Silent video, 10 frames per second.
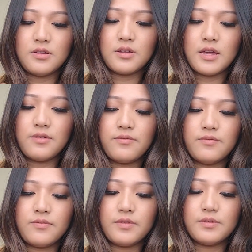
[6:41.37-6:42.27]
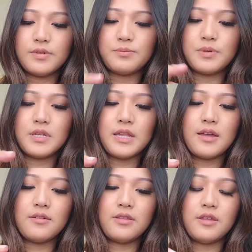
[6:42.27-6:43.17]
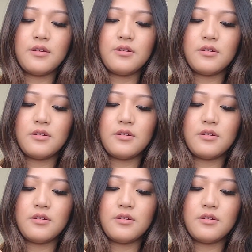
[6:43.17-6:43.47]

okay, just put that there.